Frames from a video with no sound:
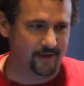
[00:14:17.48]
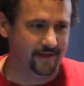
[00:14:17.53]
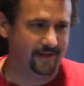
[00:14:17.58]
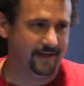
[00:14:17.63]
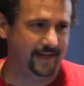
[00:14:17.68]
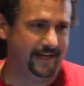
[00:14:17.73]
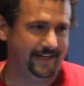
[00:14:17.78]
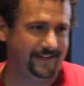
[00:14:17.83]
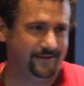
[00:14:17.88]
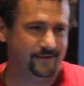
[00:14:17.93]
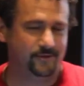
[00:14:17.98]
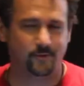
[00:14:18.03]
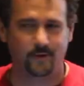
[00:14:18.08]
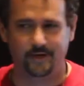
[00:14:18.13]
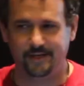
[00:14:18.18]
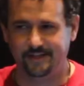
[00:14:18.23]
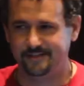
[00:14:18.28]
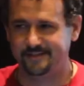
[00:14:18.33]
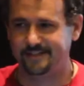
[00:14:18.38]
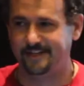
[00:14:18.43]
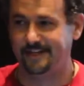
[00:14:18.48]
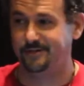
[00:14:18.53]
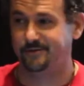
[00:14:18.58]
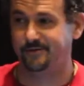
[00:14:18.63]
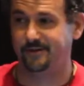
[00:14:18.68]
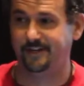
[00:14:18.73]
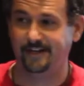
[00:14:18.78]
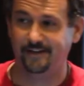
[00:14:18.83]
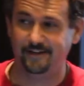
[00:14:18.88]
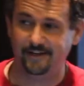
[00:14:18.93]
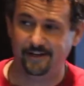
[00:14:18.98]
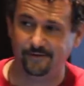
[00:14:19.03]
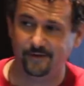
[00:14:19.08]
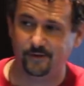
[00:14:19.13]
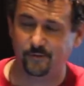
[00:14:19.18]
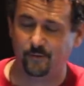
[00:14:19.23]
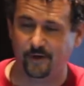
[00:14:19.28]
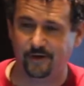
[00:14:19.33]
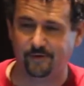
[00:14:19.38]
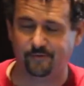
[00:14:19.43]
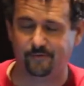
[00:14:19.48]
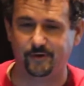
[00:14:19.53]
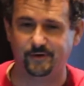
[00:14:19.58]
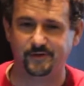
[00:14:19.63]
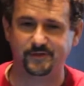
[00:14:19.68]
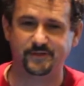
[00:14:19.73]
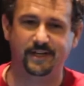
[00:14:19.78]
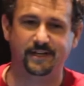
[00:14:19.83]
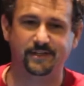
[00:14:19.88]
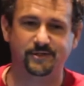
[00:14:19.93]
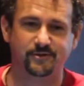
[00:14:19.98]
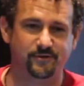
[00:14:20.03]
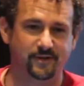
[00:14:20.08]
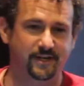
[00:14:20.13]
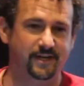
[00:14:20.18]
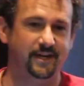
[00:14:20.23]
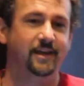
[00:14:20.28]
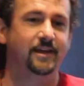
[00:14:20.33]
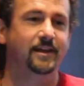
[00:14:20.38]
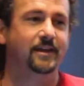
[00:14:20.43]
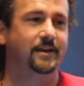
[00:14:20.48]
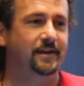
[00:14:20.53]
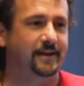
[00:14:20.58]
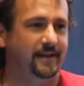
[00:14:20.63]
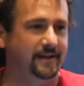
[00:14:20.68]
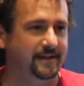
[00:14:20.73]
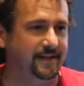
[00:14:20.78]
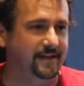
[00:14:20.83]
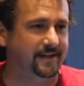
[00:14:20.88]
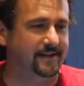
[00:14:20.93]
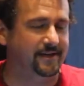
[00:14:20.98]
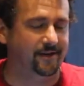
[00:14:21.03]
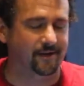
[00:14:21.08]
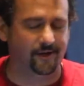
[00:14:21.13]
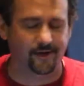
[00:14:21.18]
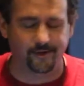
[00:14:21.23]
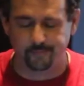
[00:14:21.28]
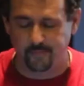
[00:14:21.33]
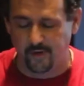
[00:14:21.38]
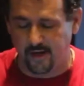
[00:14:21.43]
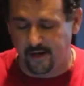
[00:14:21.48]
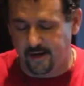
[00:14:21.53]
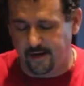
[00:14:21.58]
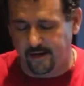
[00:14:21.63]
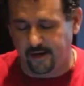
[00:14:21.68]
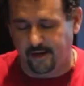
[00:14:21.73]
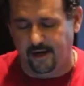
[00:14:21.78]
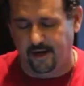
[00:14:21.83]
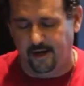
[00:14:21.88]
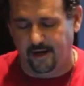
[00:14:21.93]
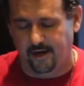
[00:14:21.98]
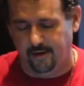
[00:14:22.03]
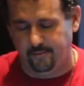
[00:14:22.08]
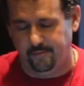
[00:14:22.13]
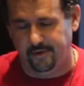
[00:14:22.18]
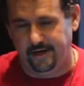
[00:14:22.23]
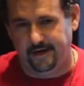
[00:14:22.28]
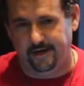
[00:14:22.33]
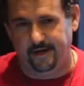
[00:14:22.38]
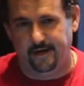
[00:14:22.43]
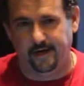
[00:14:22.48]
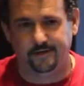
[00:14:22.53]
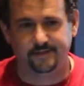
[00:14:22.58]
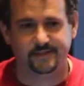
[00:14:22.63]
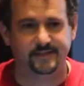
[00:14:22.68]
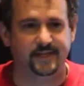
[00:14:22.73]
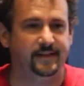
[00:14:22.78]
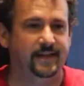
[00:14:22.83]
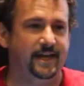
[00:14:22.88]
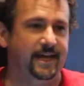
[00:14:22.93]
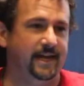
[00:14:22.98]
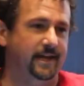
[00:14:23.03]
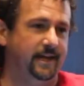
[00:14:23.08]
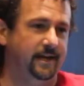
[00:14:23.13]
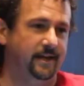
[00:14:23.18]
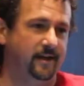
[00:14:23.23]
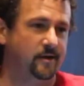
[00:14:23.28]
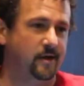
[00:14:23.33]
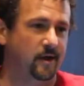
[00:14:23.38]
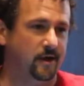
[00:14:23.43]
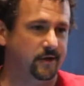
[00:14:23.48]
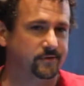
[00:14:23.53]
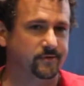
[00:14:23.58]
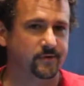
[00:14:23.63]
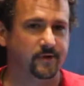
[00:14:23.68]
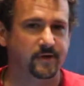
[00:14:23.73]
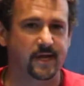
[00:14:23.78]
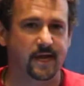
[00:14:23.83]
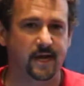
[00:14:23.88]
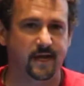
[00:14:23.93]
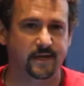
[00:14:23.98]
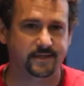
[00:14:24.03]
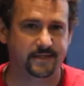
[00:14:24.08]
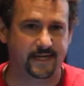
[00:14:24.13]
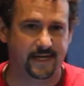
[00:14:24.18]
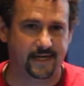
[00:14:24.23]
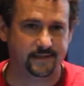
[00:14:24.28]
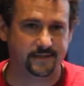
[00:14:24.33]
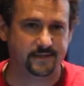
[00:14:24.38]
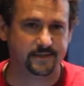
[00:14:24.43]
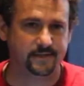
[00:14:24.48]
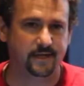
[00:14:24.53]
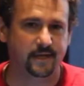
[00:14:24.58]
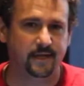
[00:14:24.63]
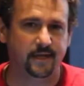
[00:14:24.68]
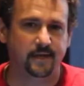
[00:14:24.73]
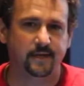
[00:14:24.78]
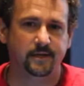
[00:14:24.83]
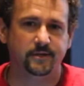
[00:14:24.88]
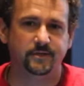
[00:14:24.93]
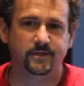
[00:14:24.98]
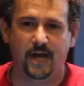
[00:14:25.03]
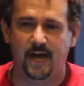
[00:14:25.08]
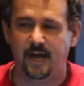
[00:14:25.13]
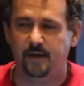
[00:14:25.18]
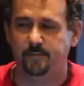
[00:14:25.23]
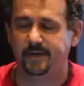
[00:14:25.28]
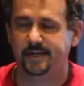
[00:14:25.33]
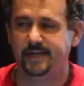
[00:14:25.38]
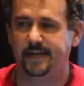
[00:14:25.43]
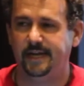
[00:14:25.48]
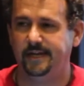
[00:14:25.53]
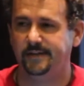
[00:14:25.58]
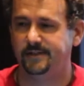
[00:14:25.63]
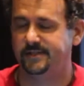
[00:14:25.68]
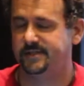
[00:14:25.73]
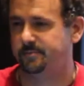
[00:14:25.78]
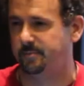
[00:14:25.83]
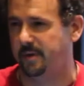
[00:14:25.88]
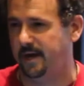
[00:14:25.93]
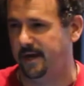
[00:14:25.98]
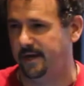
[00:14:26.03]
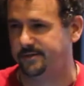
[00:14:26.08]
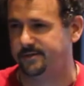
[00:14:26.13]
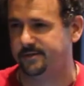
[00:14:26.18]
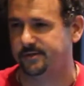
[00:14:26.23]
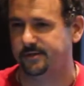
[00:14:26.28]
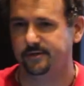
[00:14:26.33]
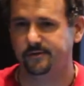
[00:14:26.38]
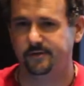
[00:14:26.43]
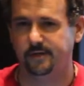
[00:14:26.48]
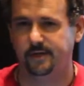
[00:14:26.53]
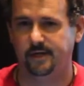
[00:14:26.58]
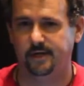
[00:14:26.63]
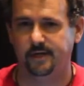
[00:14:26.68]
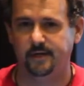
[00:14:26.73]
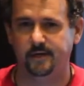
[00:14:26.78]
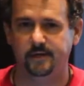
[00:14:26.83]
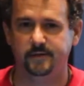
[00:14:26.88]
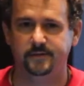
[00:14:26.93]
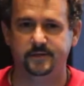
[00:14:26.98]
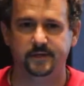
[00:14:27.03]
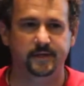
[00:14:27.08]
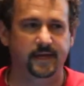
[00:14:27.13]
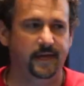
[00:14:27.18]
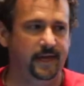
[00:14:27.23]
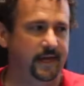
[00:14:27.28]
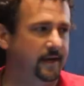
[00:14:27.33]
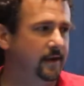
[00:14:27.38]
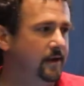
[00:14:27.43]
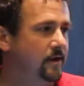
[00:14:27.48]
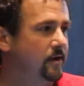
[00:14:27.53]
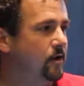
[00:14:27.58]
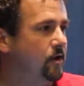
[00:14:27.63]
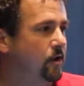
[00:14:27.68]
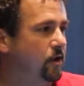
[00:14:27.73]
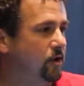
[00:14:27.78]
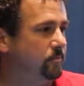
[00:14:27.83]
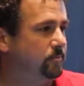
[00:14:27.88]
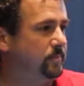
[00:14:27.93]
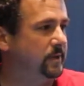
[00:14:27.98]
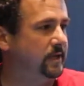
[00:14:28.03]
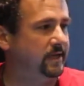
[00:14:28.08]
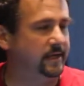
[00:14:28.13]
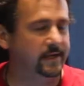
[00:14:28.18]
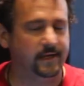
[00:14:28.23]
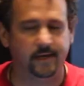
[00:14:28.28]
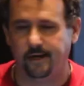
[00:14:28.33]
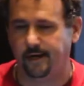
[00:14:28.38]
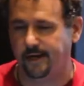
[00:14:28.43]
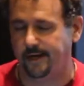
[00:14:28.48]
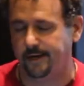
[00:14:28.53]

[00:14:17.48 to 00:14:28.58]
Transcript: late 20th century and even 21st century Indian killer. And I'll say that in a cultural context. John McCain sponsored the Dene Hopi